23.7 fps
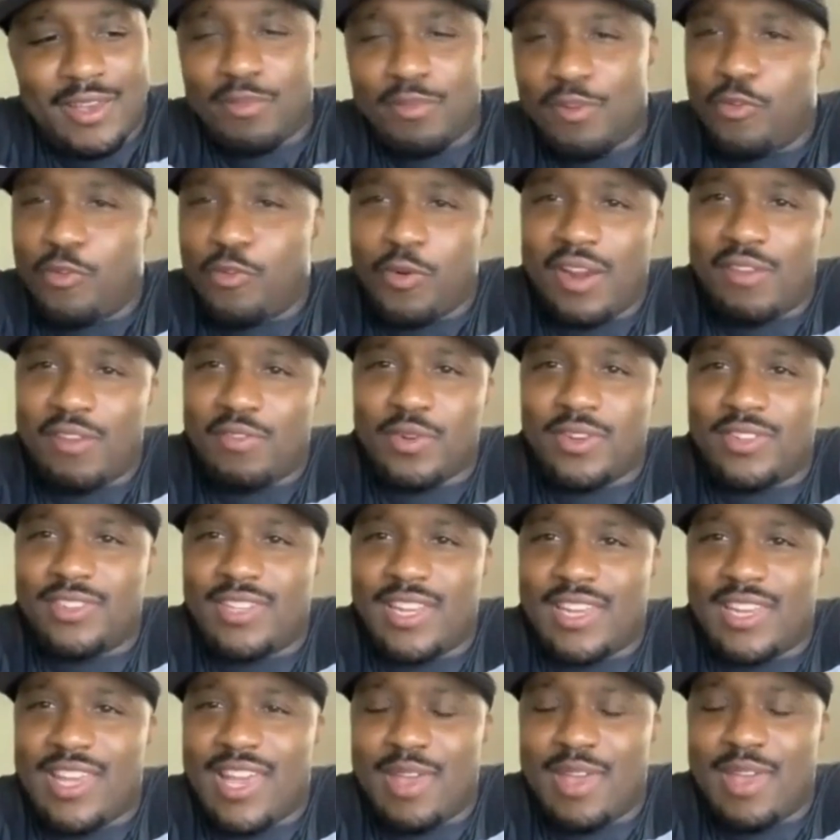but for whatever reason
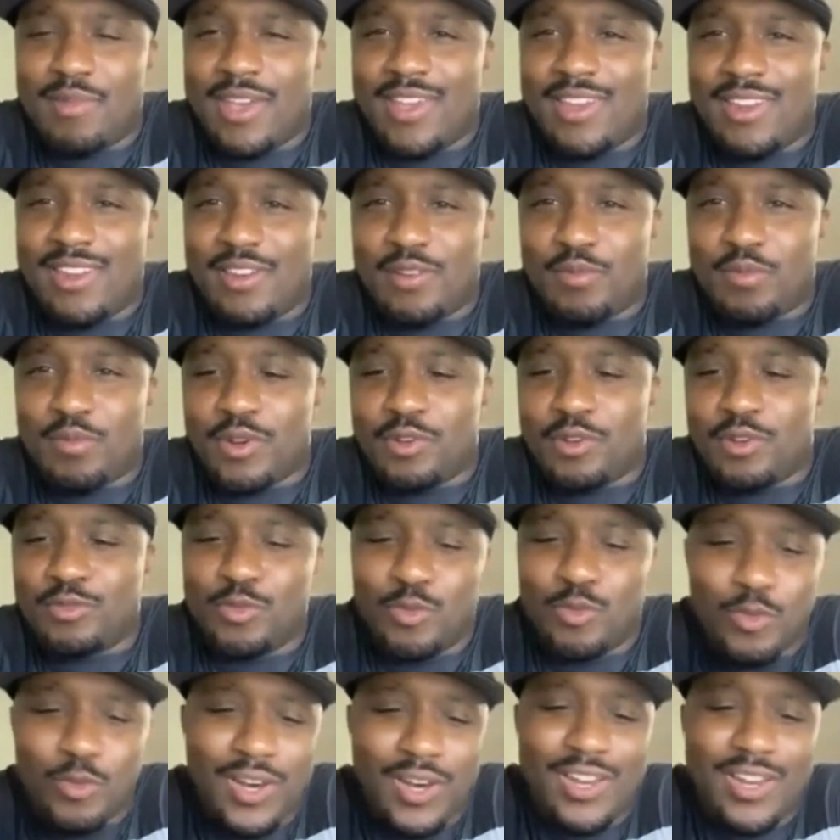they can't make it in the pros?
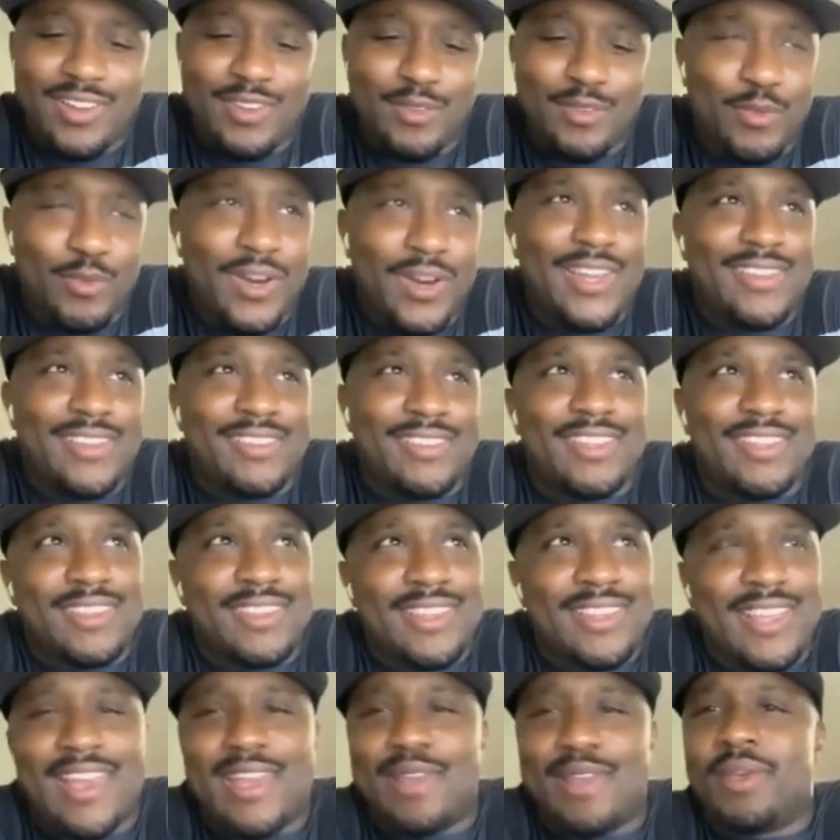What is the
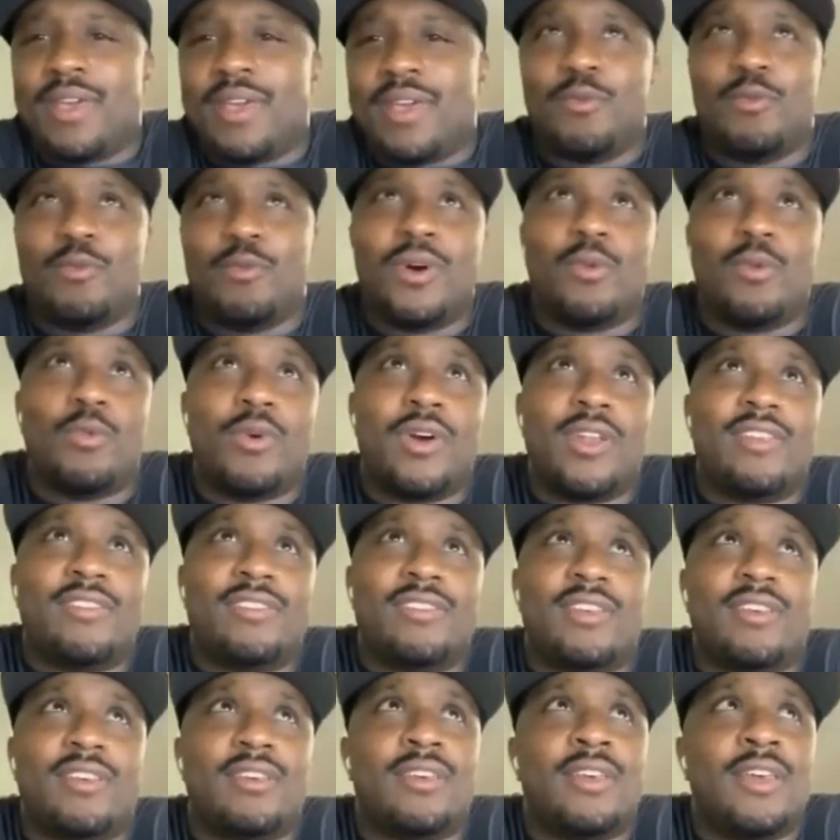thing, man? What is
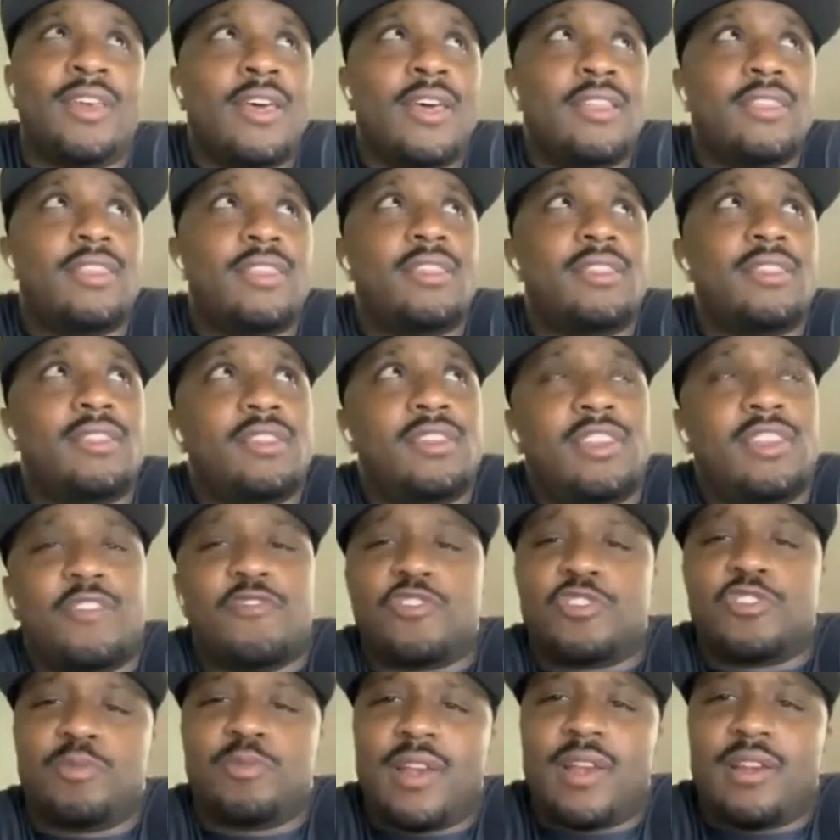the
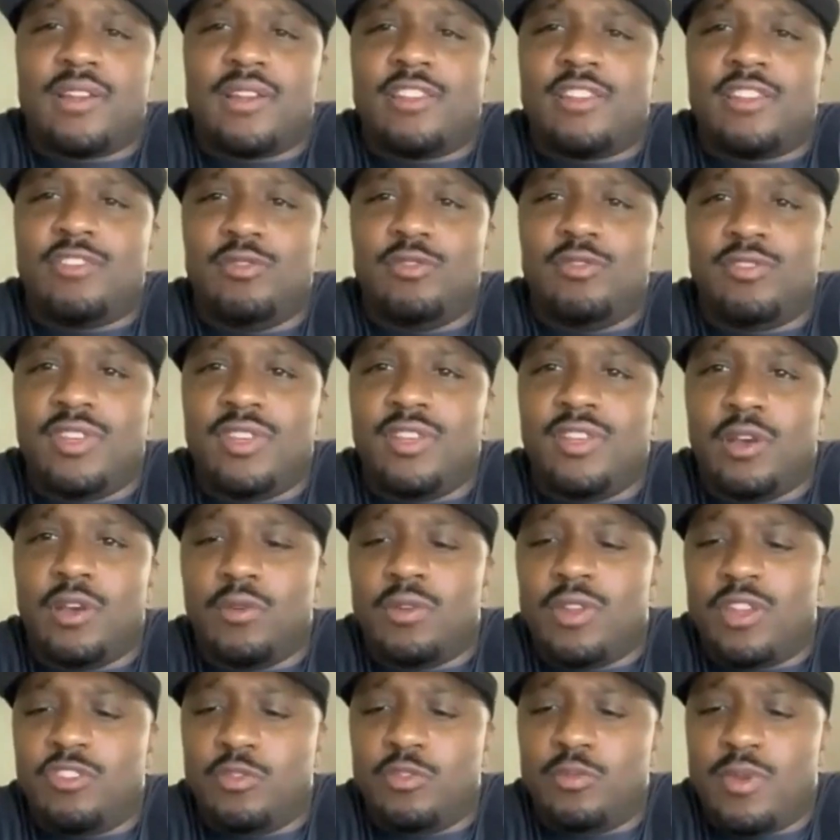difference maker that you see,
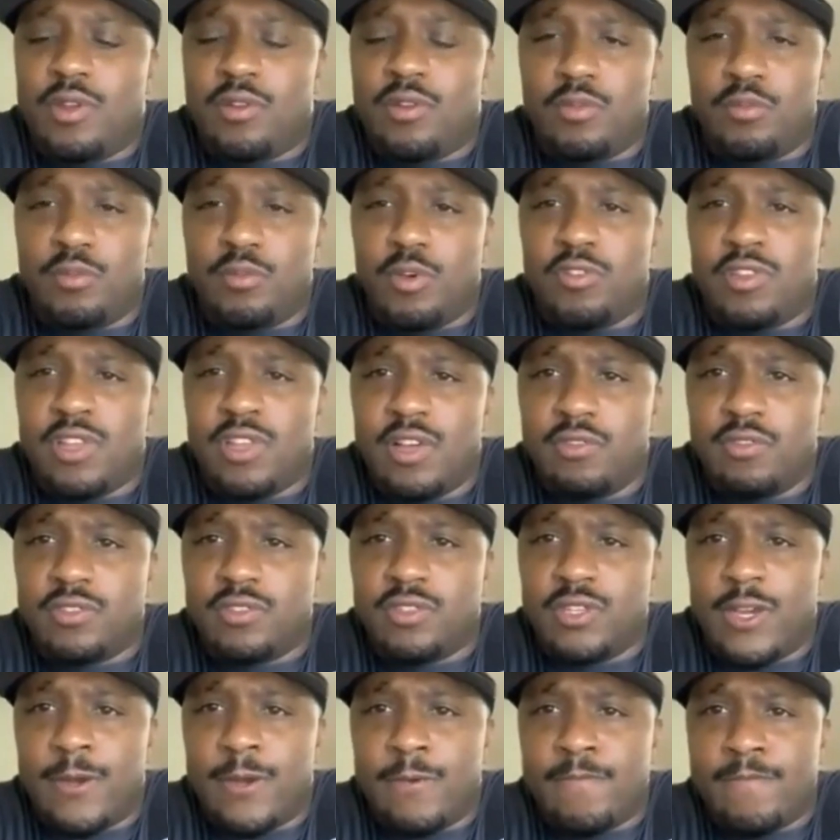knowing that you've been on both levels
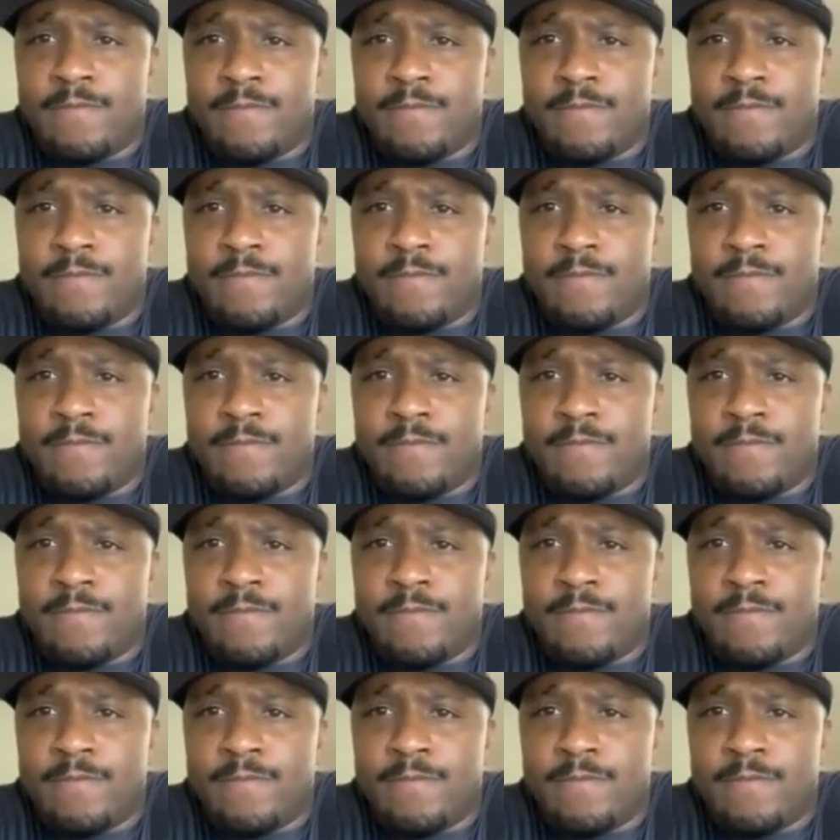now?